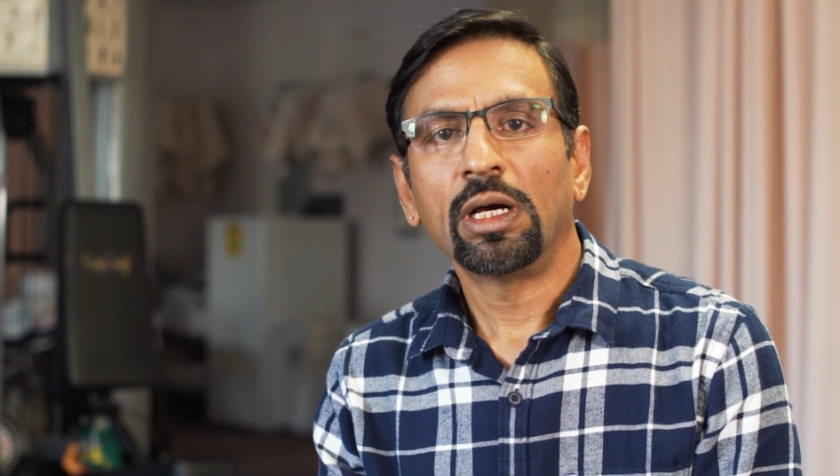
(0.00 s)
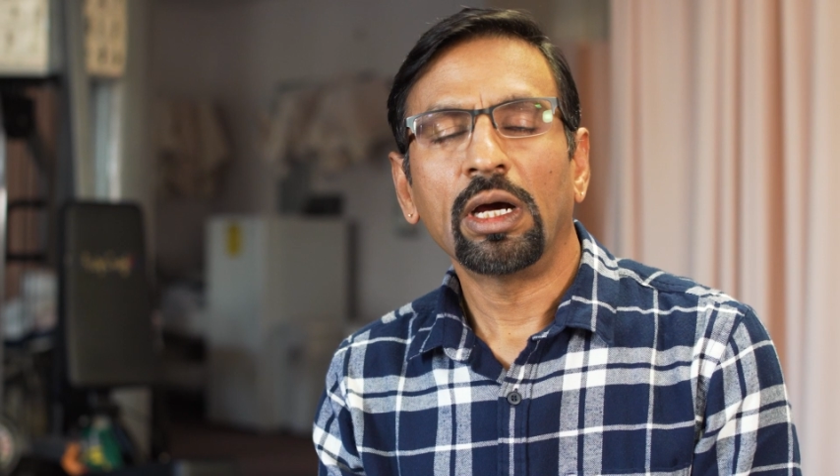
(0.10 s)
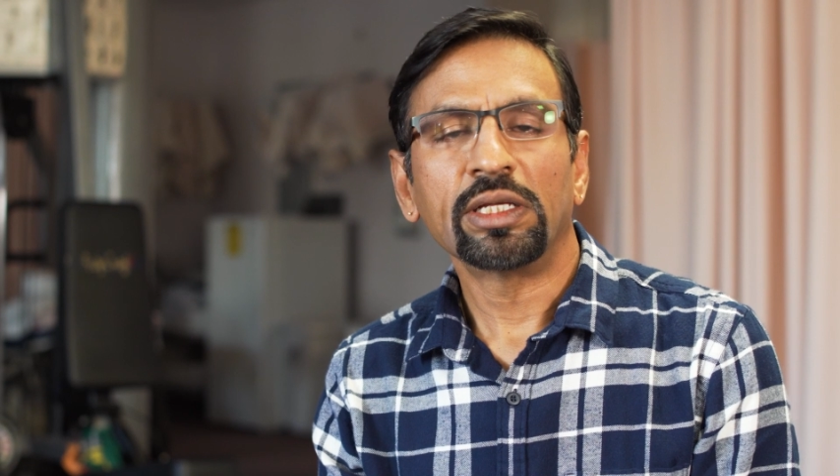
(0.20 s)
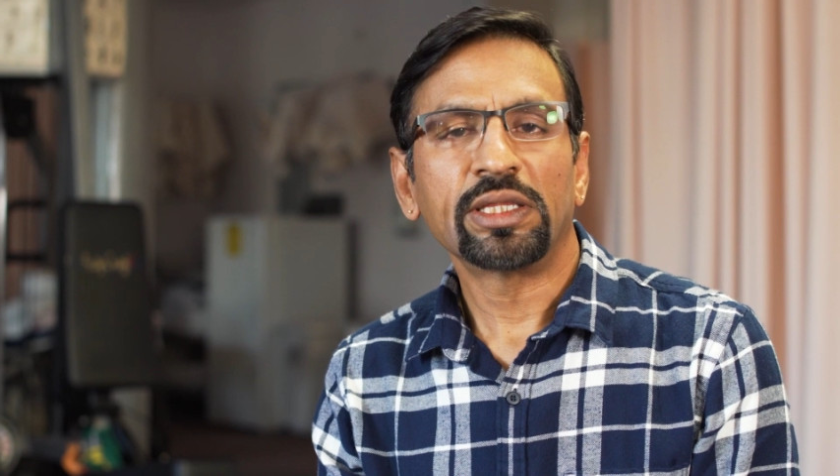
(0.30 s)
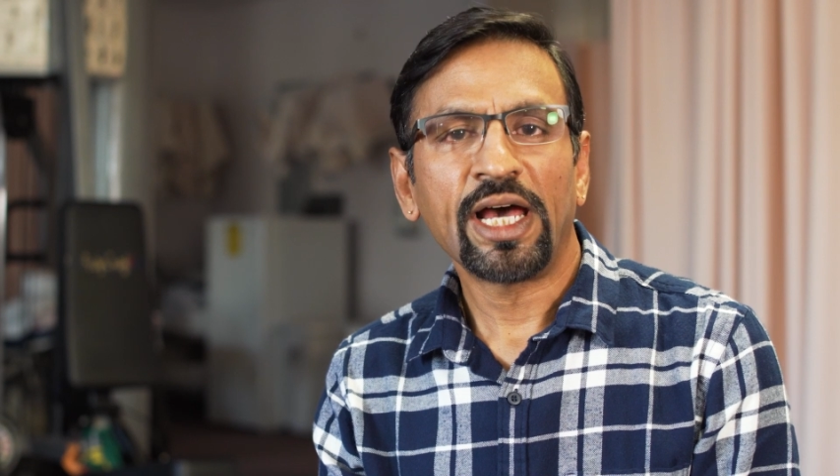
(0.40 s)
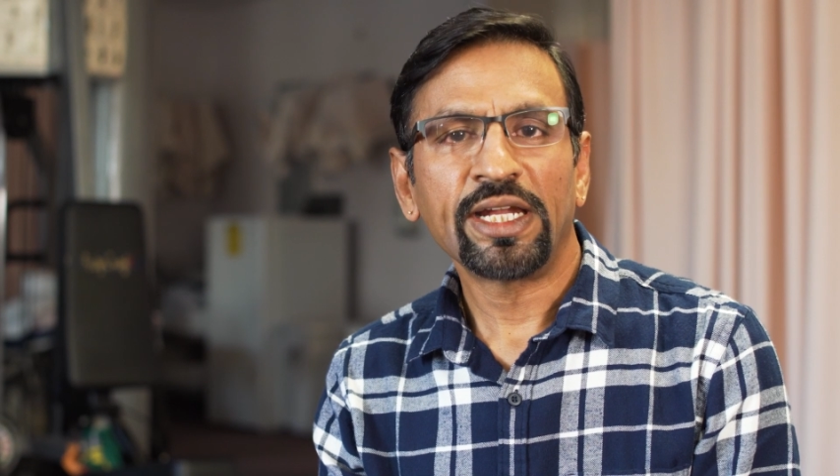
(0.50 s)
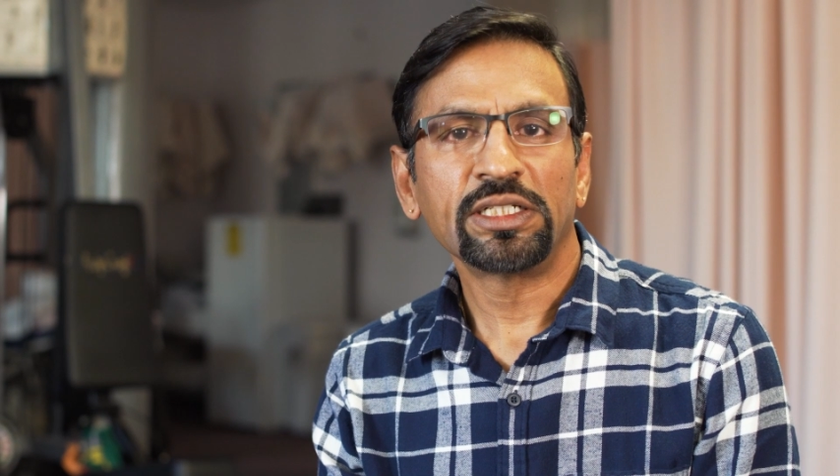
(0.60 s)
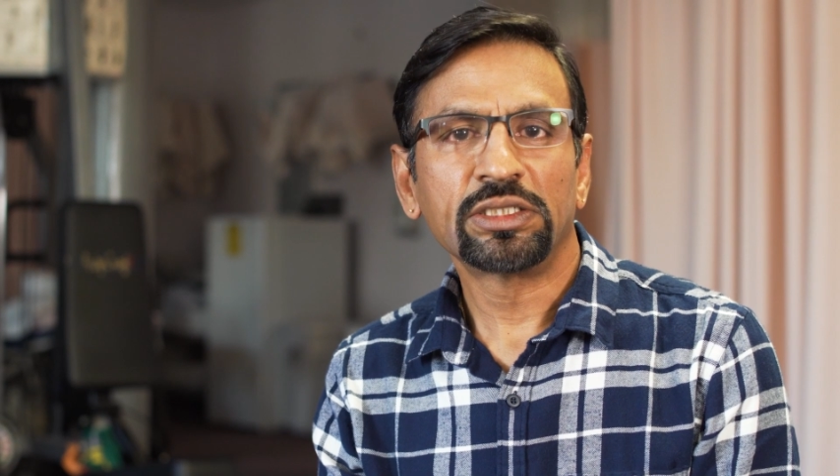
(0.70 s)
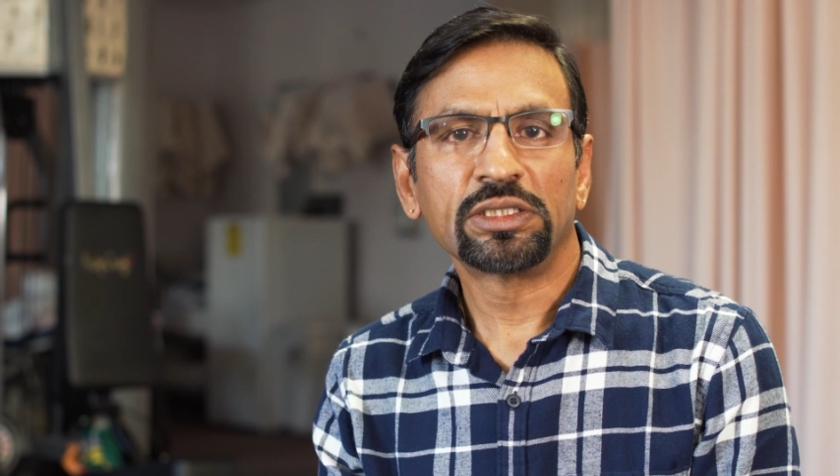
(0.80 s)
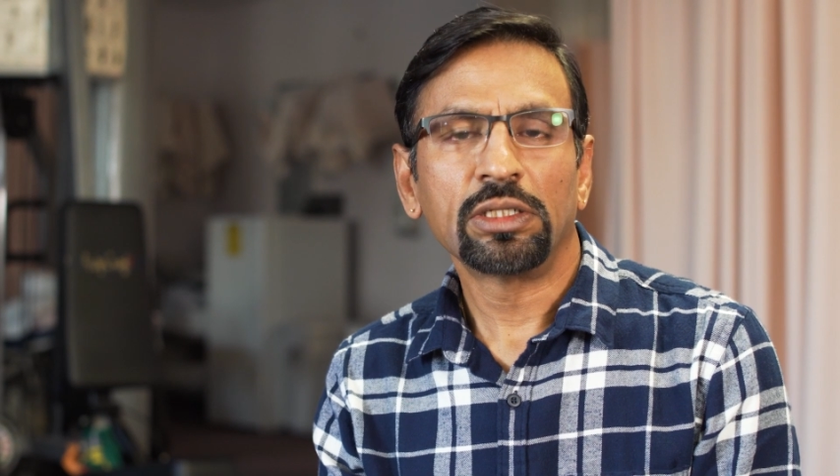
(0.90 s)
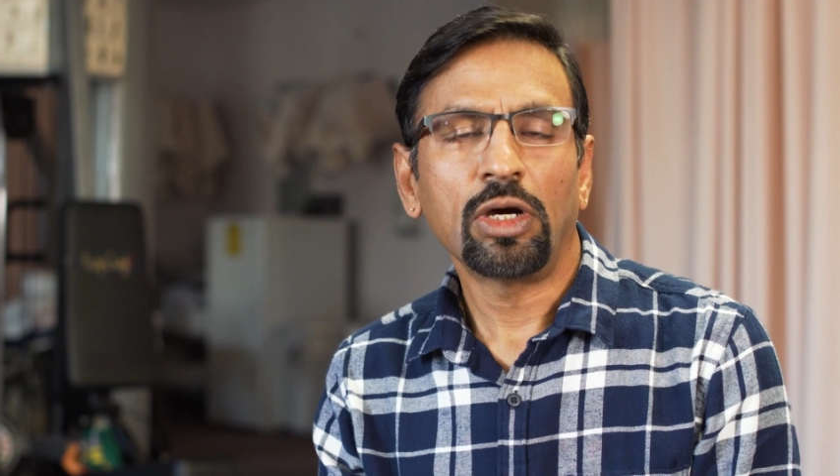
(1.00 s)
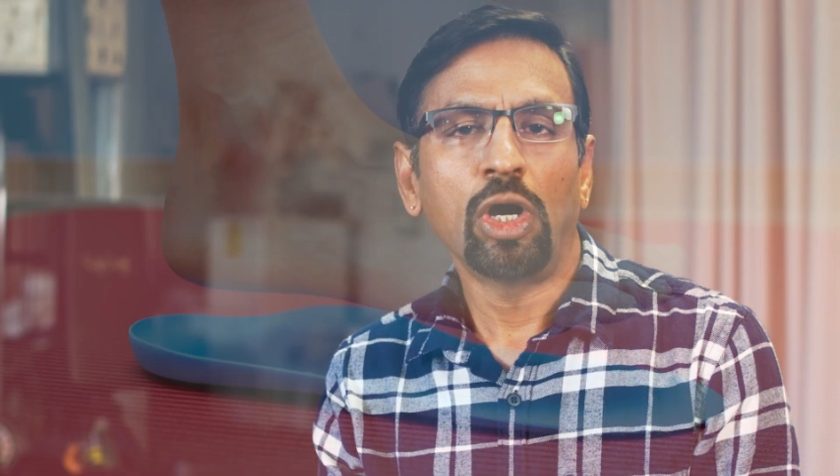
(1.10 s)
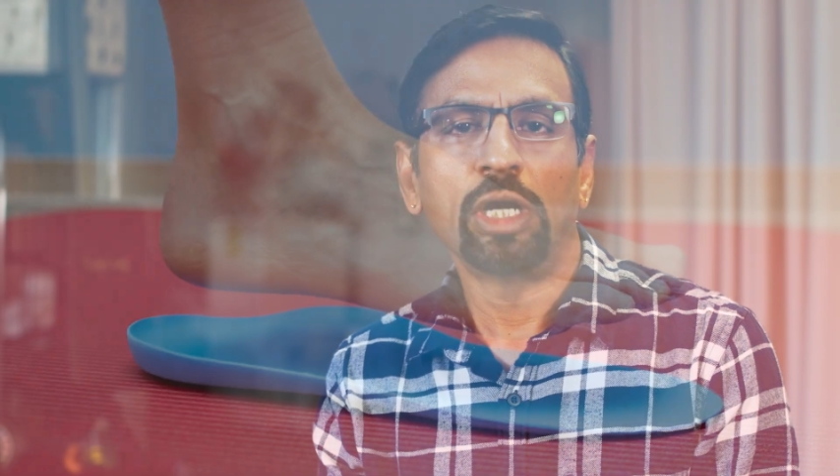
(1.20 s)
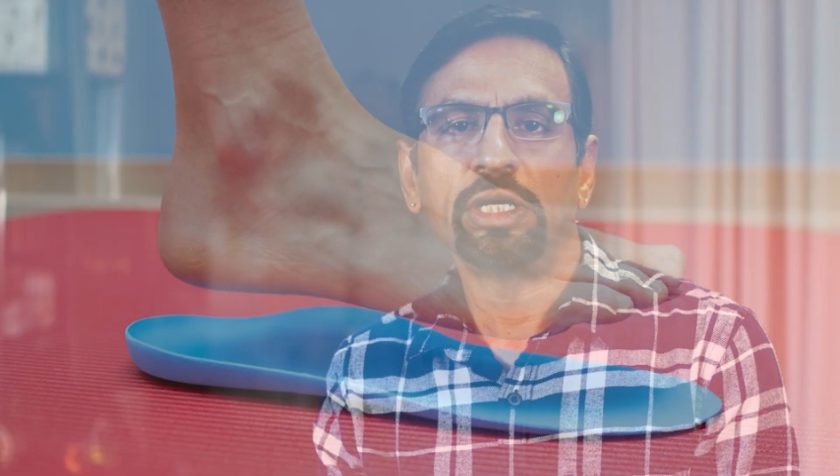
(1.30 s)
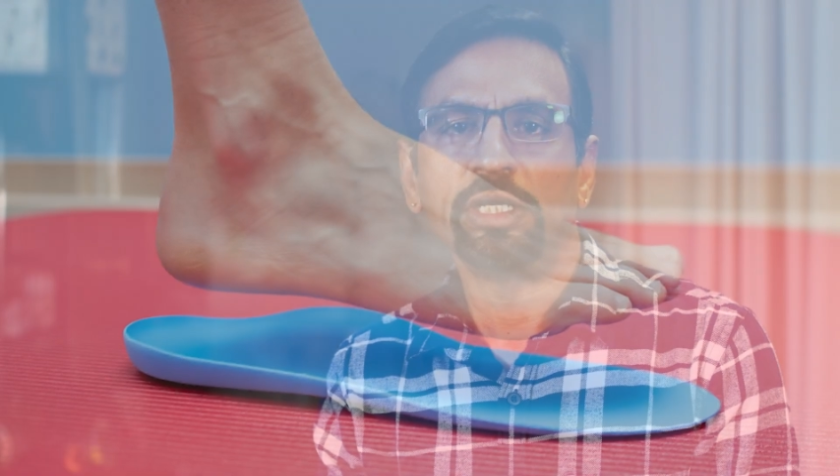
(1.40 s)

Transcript: orthotics or